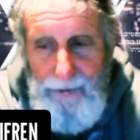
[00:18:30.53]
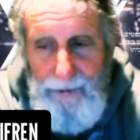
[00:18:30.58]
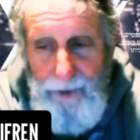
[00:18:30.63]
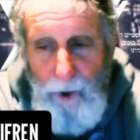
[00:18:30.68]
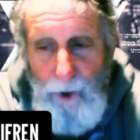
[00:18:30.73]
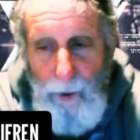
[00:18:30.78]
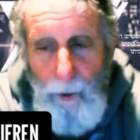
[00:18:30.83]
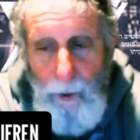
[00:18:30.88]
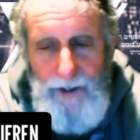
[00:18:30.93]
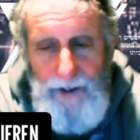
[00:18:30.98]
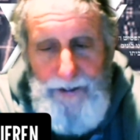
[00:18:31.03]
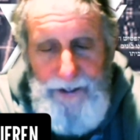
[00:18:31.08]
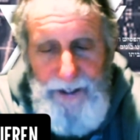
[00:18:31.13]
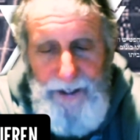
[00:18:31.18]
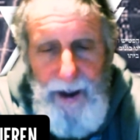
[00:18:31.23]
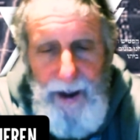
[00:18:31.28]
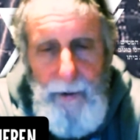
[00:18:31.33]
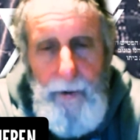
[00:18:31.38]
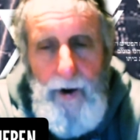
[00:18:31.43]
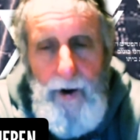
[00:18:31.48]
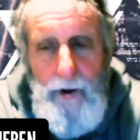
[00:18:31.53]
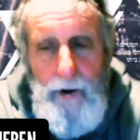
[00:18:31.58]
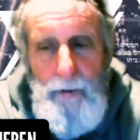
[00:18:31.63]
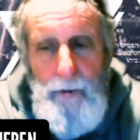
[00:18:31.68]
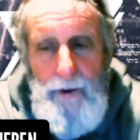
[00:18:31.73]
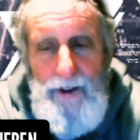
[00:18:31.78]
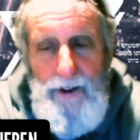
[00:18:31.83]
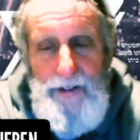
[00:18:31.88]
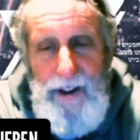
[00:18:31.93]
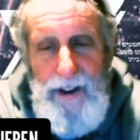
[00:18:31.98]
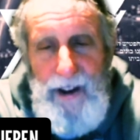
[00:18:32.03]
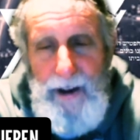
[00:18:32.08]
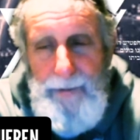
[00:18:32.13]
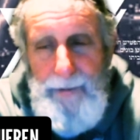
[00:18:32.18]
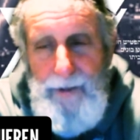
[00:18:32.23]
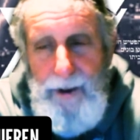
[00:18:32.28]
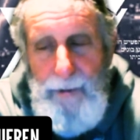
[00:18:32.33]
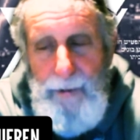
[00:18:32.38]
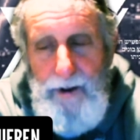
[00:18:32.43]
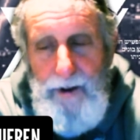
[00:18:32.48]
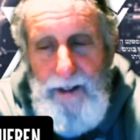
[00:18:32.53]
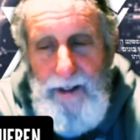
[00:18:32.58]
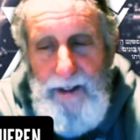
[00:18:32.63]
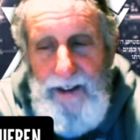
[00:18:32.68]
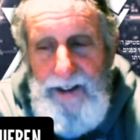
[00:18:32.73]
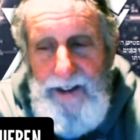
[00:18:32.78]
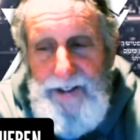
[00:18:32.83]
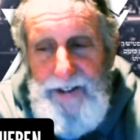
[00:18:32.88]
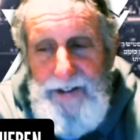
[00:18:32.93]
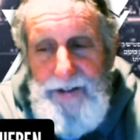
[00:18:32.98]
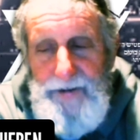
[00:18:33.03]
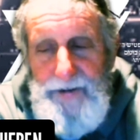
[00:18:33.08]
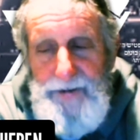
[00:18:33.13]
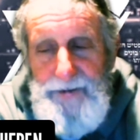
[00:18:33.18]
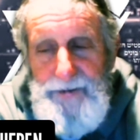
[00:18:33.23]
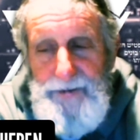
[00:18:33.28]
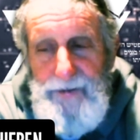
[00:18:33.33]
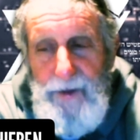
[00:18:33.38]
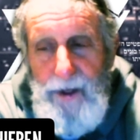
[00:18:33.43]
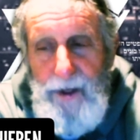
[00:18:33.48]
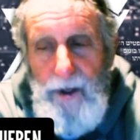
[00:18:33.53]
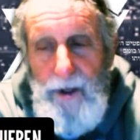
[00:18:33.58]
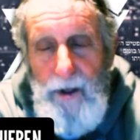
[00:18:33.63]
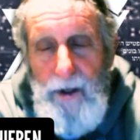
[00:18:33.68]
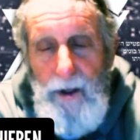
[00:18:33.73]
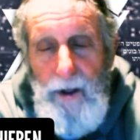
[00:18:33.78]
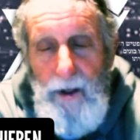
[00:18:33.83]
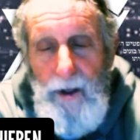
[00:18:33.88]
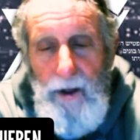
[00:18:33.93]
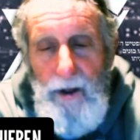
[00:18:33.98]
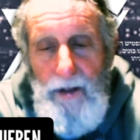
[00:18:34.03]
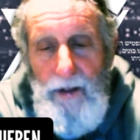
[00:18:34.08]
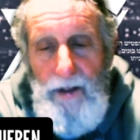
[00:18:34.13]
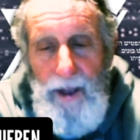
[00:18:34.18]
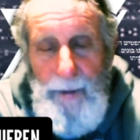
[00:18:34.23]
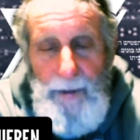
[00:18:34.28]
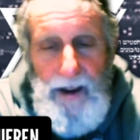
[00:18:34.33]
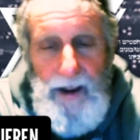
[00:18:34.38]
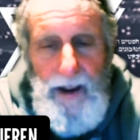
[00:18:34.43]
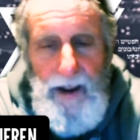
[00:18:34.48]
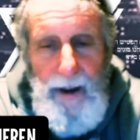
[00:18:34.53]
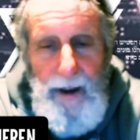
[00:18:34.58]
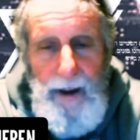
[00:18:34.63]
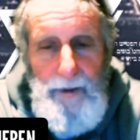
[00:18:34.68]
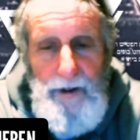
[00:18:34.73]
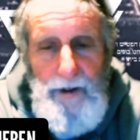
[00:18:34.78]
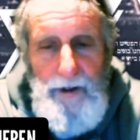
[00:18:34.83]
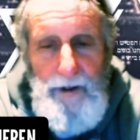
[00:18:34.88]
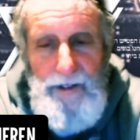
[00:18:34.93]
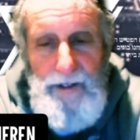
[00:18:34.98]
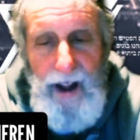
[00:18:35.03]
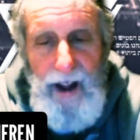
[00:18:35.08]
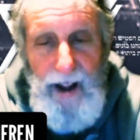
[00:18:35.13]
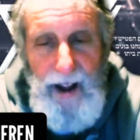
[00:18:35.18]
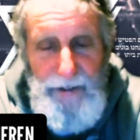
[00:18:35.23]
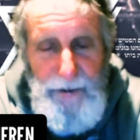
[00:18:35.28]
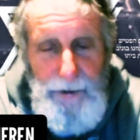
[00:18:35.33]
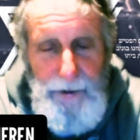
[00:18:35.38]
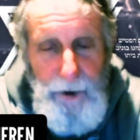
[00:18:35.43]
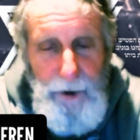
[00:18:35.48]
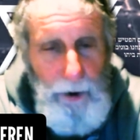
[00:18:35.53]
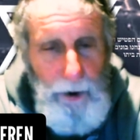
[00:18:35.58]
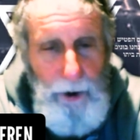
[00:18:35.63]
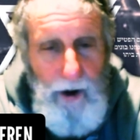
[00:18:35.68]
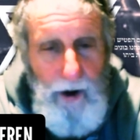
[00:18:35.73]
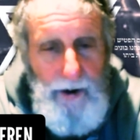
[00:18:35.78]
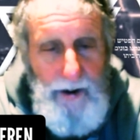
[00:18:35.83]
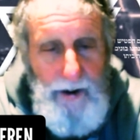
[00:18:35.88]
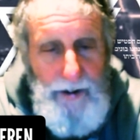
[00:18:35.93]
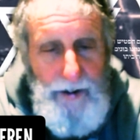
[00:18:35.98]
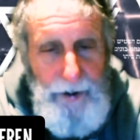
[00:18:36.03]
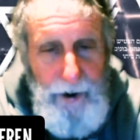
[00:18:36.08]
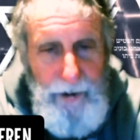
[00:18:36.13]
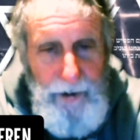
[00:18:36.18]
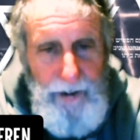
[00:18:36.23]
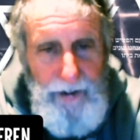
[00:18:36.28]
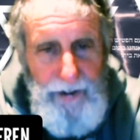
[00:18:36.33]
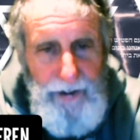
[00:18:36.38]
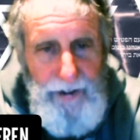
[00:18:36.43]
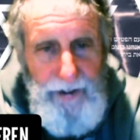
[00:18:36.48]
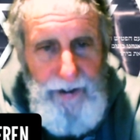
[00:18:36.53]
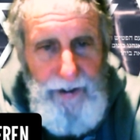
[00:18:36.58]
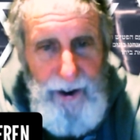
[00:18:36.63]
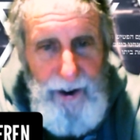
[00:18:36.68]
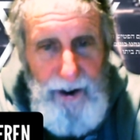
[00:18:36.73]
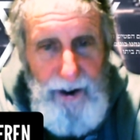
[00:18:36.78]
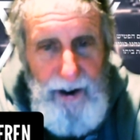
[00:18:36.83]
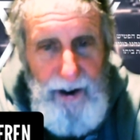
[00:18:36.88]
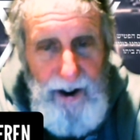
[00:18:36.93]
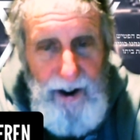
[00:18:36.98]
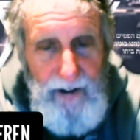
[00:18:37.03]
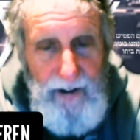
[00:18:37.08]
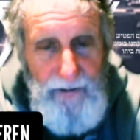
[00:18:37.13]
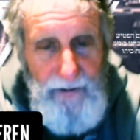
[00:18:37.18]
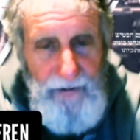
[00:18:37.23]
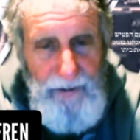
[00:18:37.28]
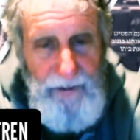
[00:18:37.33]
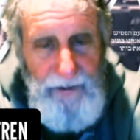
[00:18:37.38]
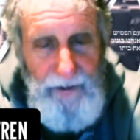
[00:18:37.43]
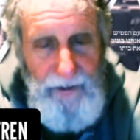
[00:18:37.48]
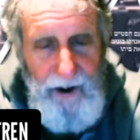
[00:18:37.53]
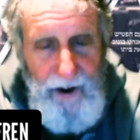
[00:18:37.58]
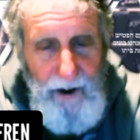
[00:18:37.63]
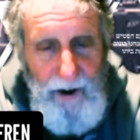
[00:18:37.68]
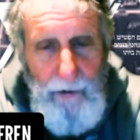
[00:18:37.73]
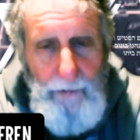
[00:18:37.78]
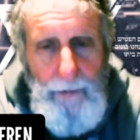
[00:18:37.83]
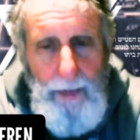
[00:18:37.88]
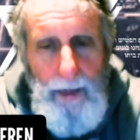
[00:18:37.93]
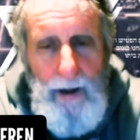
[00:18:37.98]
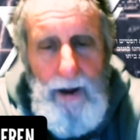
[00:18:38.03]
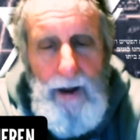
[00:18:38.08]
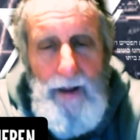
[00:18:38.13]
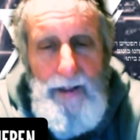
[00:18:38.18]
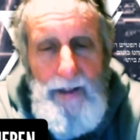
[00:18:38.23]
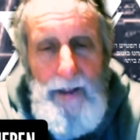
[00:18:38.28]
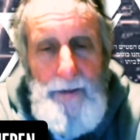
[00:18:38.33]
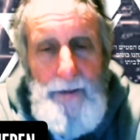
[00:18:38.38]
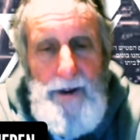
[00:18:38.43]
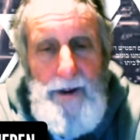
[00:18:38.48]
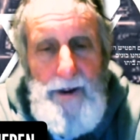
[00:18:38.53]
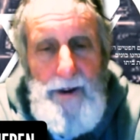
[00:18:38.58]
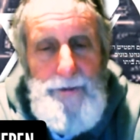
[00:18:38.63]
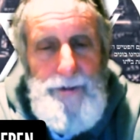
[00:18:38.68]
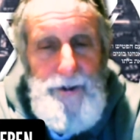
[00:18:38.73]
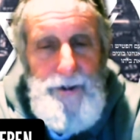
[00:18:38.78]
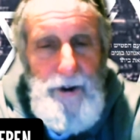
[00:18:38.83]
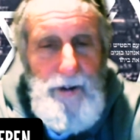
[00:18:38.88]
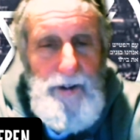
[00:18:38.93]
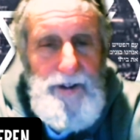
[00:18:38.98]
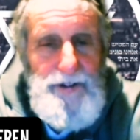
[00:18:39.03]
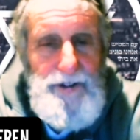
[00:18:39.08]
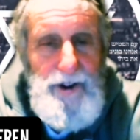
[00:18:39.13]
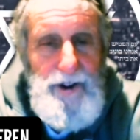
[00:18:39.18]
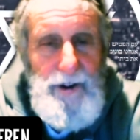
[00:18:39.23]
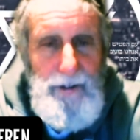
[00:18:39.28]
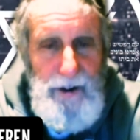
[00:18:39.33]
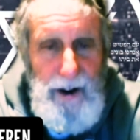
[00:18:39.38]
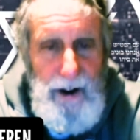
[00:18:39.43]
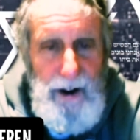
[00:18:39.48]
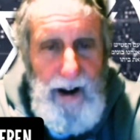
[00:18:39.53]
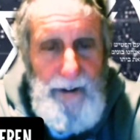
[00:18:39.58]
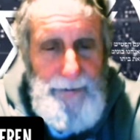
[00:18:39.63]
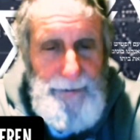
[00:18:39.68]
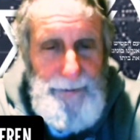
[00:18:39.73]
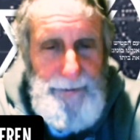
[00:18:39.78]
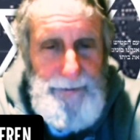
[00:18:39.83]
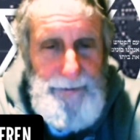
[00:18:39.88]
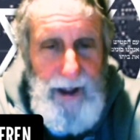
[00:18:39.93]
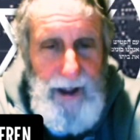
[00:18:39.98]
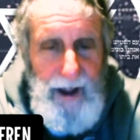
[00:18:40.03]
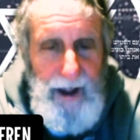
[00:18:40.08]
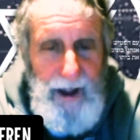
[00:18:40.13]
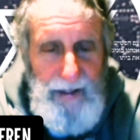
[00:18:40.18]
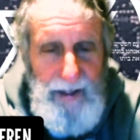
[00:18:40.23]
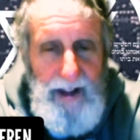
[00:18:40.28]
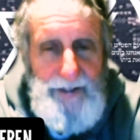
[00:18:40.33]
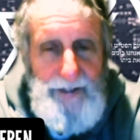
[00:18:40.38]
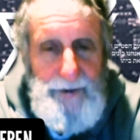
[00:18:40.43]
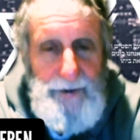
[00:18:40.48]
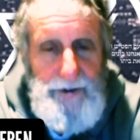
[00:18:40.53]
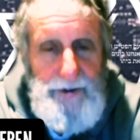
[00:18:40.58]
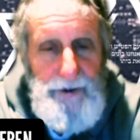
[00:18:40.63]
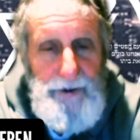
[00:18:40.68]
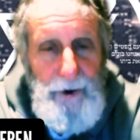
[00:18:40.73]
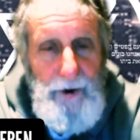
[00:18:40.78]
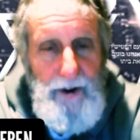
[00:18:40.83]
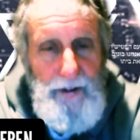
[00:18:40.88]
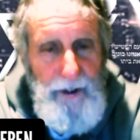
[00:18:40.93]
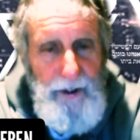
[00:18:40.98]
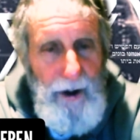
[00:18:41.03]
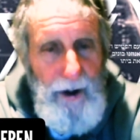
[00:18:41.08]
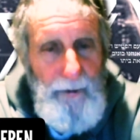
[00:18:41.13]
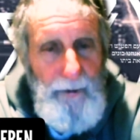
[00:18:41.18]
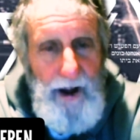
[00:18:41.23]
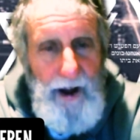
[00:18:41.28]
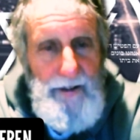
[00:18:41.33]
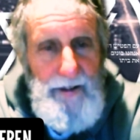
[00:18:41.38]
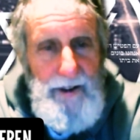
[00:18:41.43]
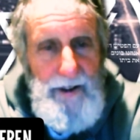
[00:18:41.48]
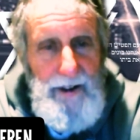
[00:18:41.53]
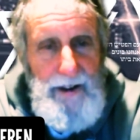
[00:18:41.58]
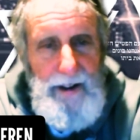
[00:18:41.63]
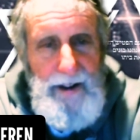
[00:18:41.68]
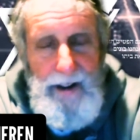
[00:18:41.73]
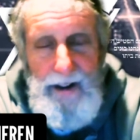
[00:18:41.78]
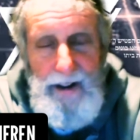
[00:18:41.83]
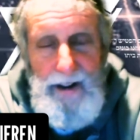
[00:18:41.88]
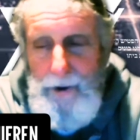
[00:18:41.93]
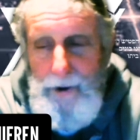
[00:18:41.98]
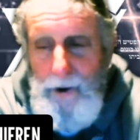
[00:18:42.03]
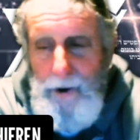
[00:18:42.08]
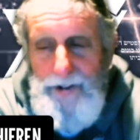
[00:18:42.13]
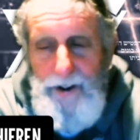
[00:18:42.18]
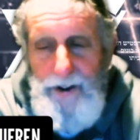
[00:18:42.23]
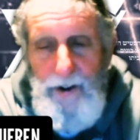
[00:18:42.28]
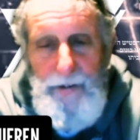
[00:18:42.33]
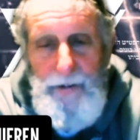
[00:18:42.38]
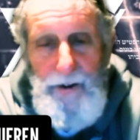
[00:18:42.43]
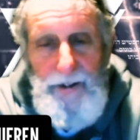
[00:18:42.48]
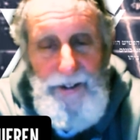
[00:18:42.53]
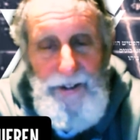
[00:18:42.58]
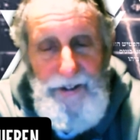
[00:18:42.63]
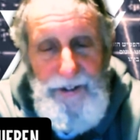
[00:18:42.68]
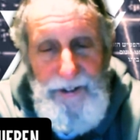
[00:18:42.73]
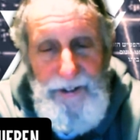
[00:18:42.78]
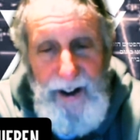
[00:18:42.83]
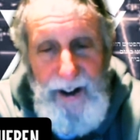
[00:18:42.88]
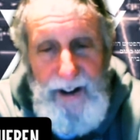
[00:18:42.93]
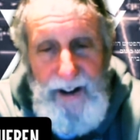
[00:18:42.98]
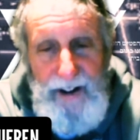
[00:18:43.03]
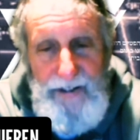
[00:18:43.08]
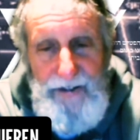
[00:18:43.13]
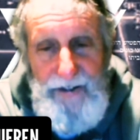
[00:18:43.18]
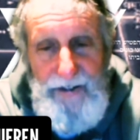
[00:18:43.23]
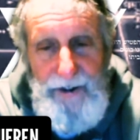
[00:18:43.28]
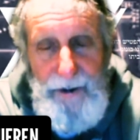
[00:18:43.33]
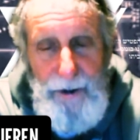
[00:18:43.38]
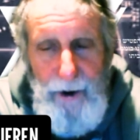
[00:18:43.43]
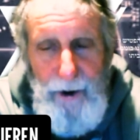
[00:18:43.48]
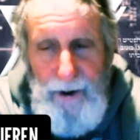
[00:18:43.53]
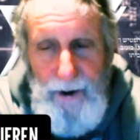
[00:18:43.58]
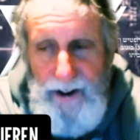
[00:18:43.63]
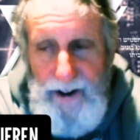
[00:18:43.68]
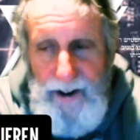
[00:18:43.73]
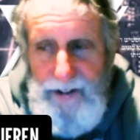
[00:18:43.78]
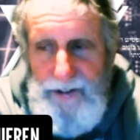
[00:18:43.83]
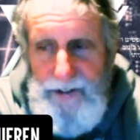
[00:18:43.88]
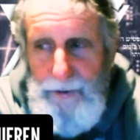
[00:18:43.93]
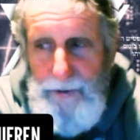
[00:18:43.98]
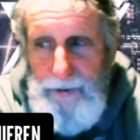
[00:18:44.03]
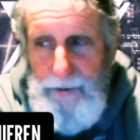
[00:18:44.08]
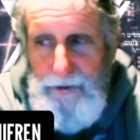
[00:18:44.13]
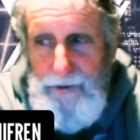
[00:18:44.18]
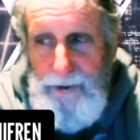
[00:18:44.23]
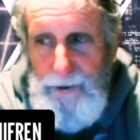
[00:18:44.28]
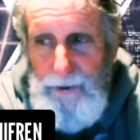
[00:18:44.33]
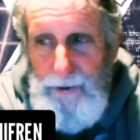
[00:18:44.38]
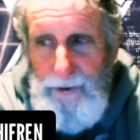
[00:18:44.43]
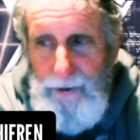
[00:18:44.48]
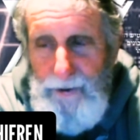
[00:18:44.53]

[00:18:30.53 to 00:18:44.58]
Once they were redeemed and released, they became no longer servants of Pharaoh. They became servants of God. And that's what the Torah is all about. The Torah is there for us to study it, to learn it, to